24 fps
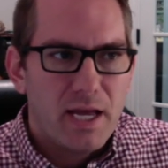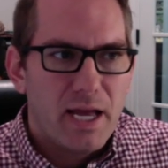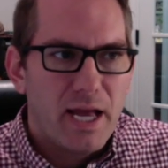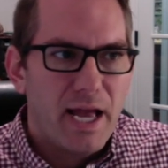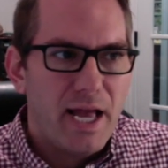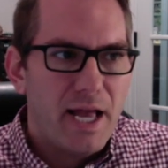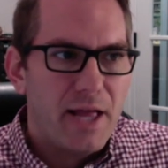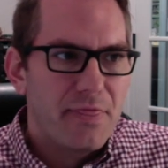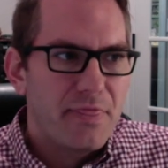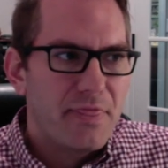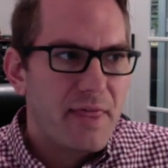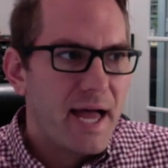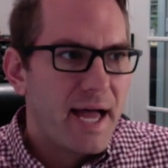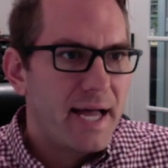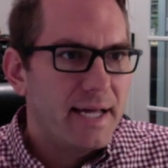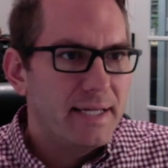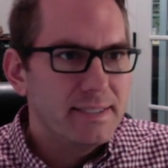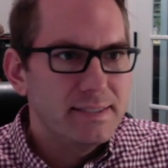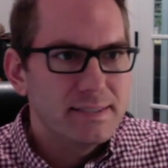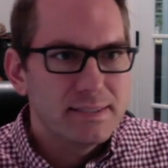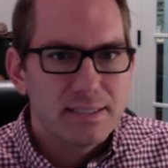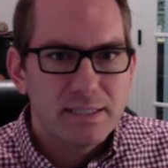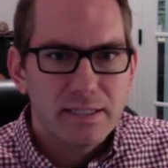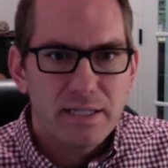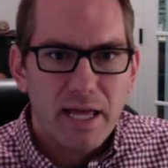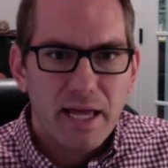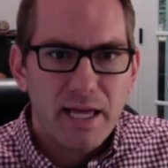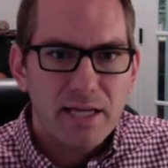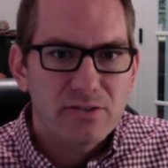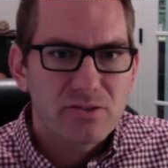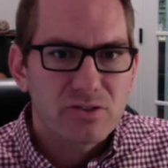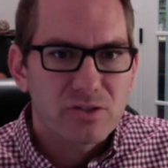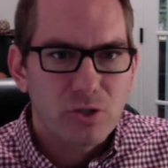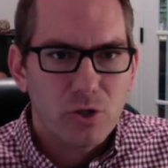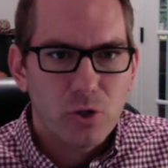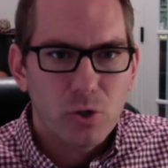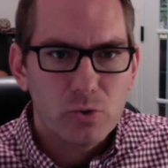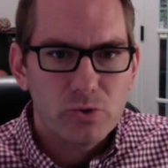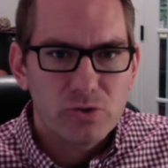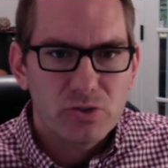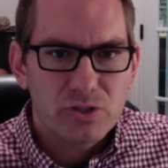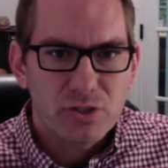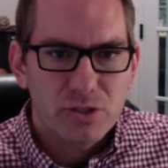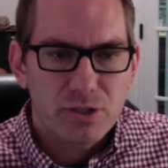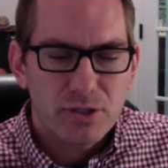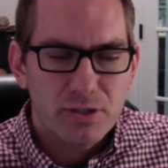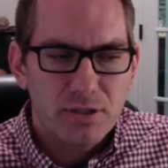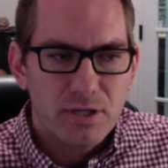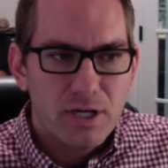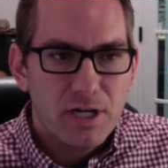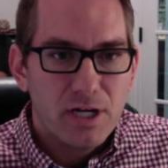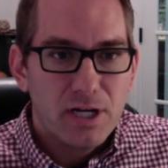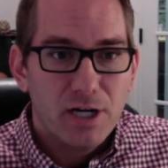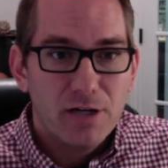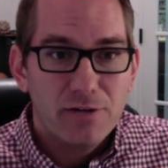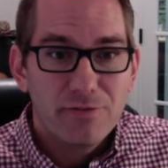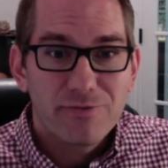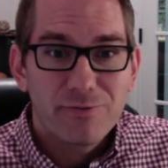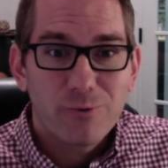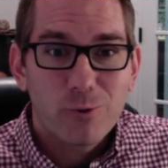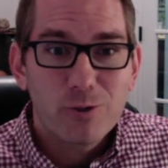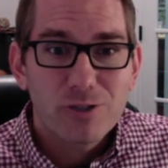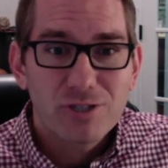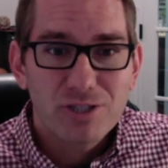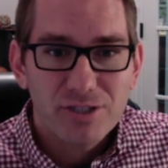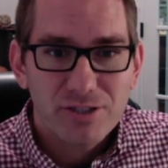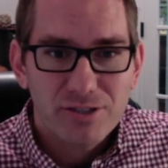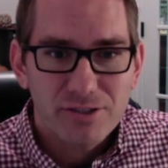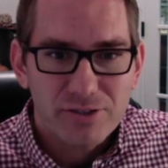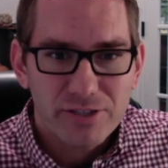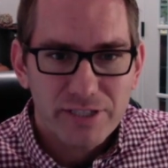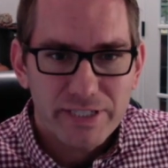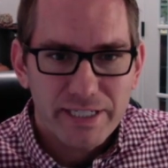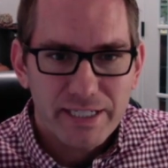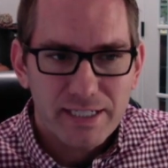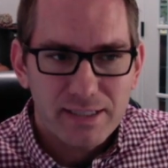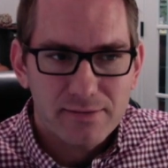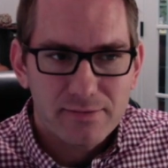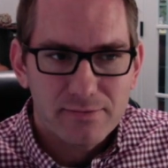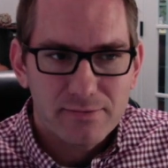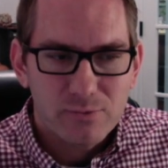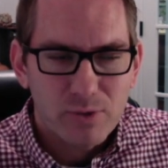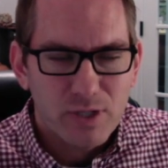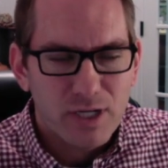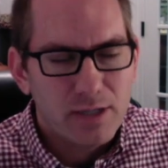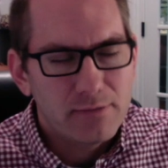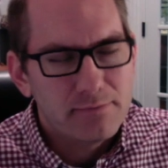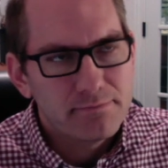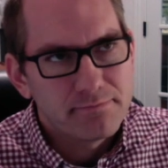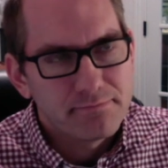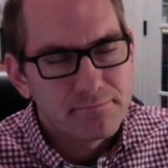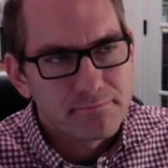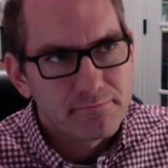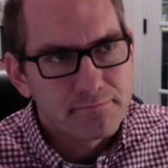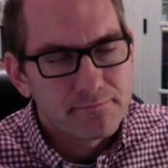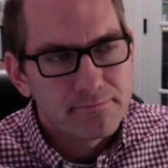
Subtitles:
and that in today's culture, unfortunately, well,